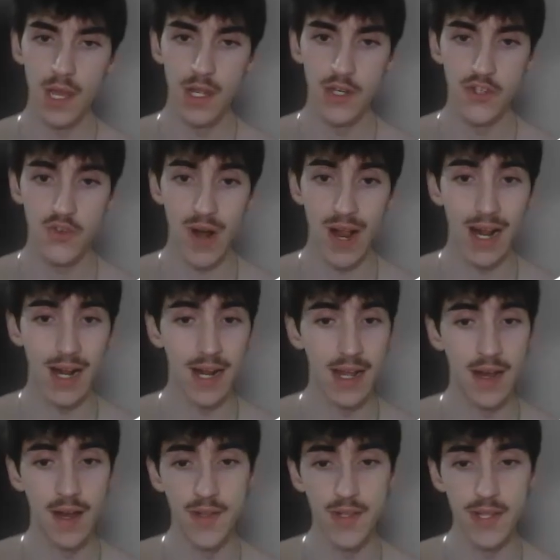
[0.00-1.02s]

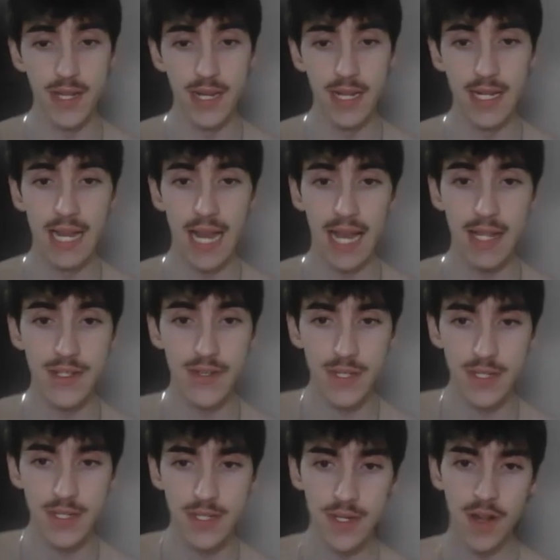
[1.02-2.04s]
Dragonite on the lead again, so
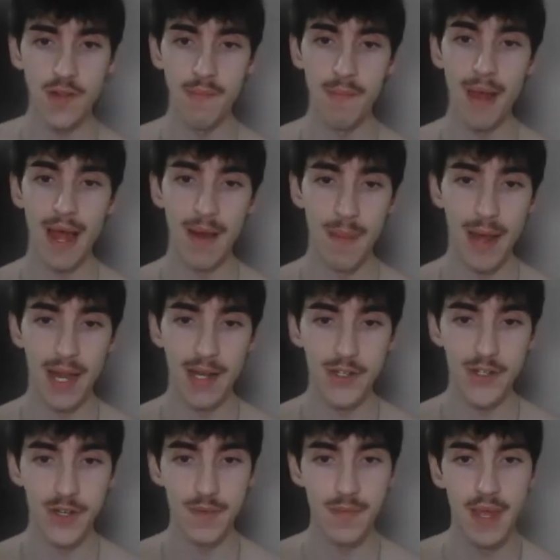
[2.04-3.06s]
this is another bad
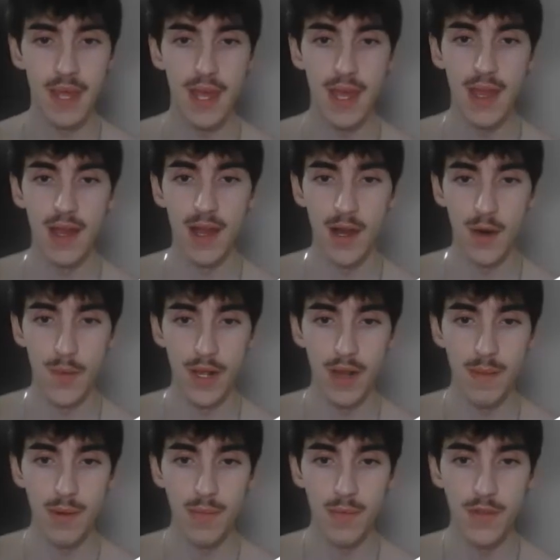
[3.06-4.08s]
matchup. We
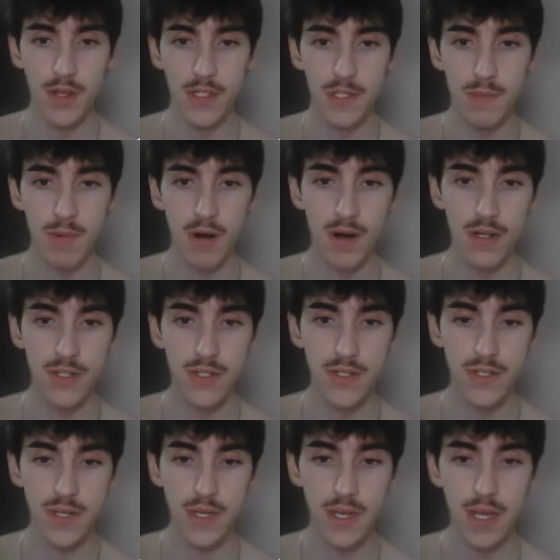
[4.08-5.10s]
come in with
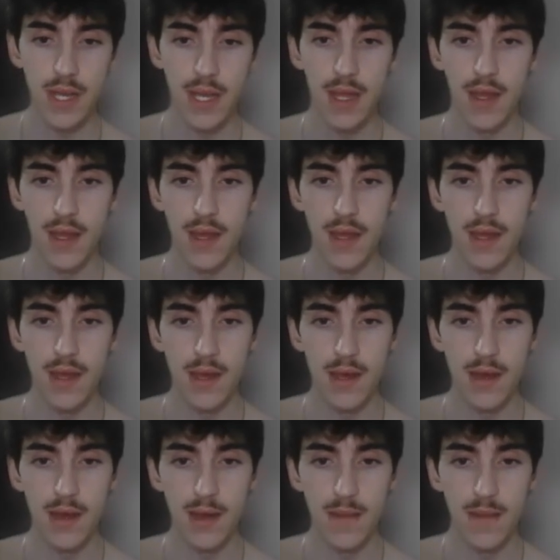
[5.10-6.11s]
Dunsparce,
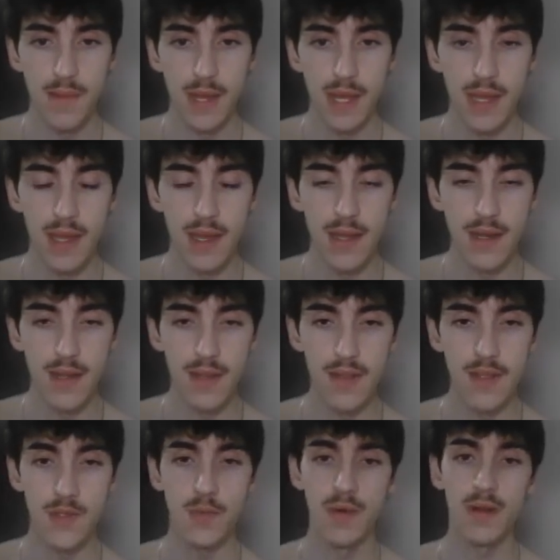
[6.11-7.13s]
and
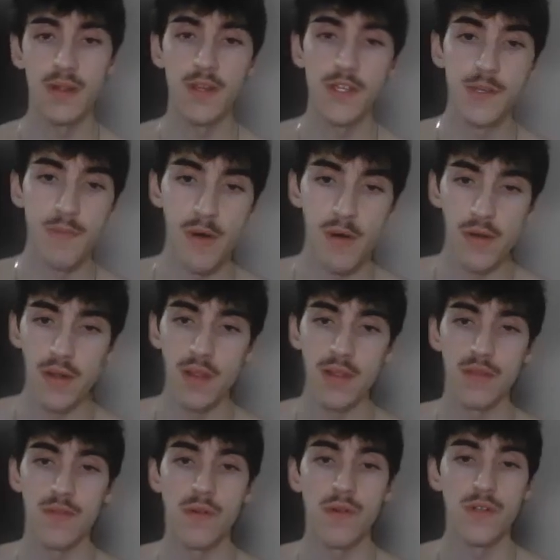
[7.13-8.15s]
this
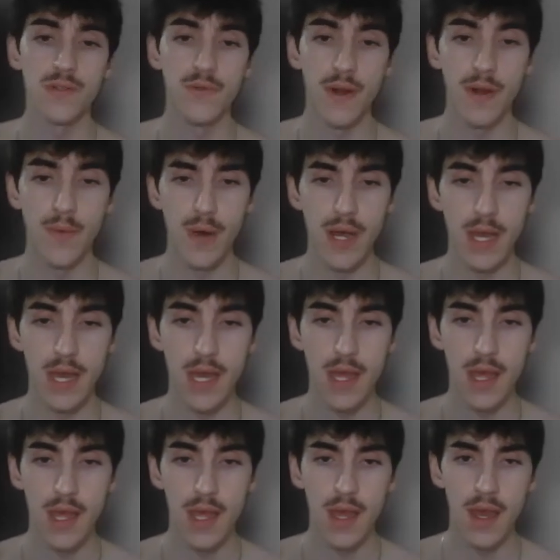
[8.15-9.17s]
opponent throws right away.
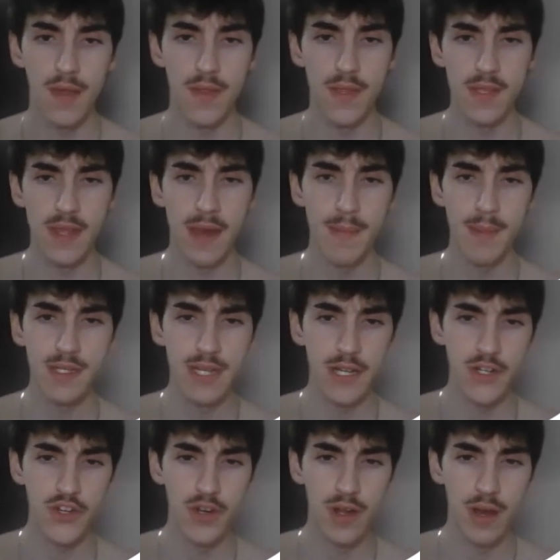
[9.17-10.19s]
That means
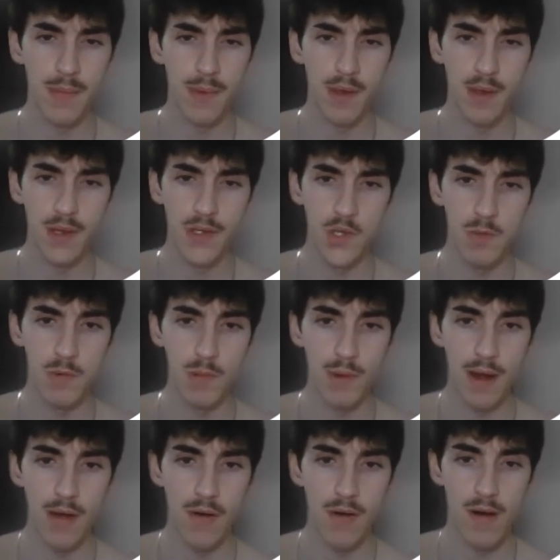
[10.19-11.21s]
that should not be a
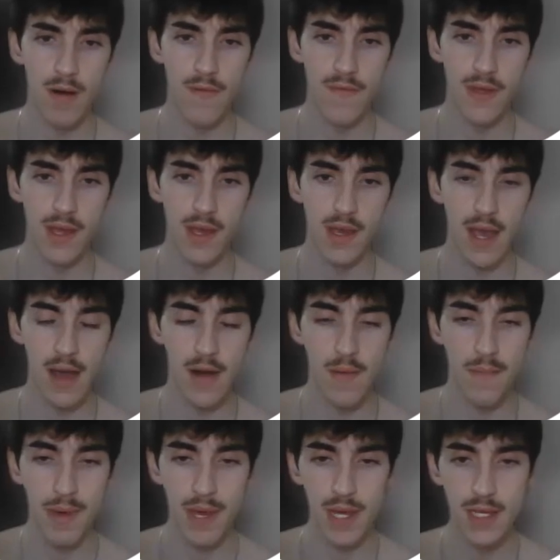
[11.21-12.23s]
superpower if they
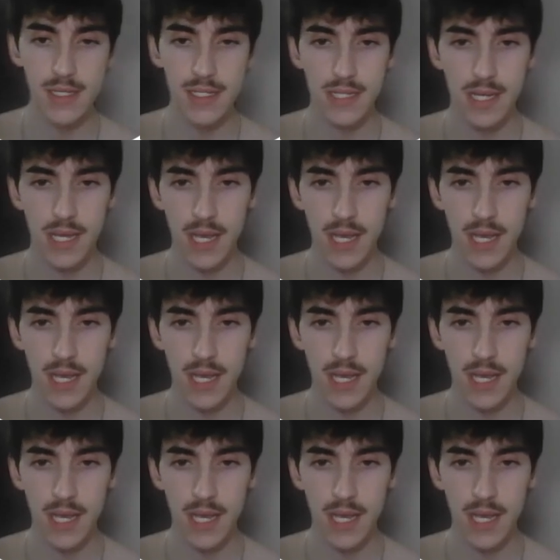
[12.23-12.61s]
outpace.